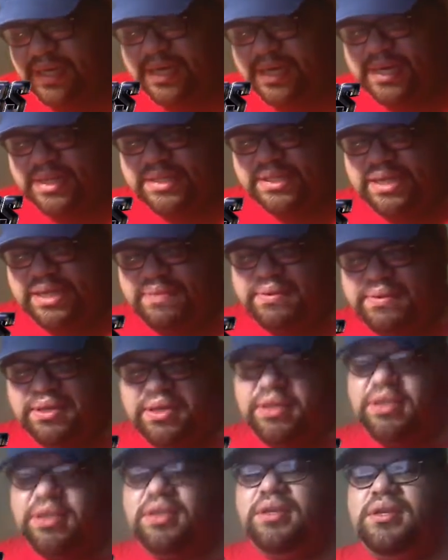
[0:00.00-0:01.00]
Knight
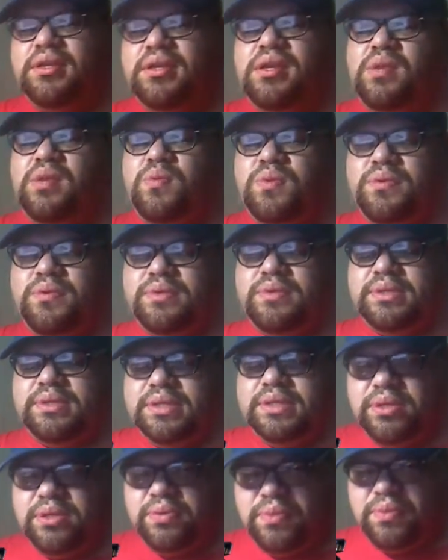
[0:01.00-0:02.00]
987, and we will
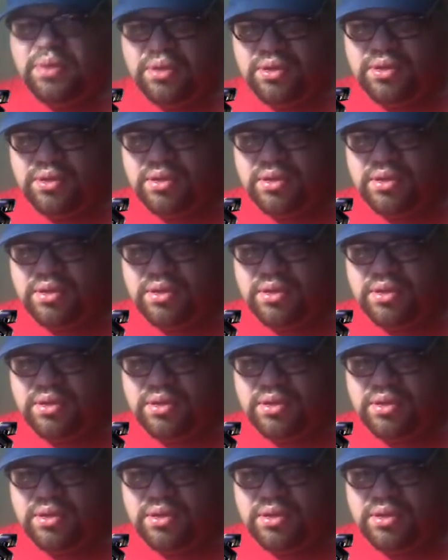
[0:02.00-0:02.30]
see you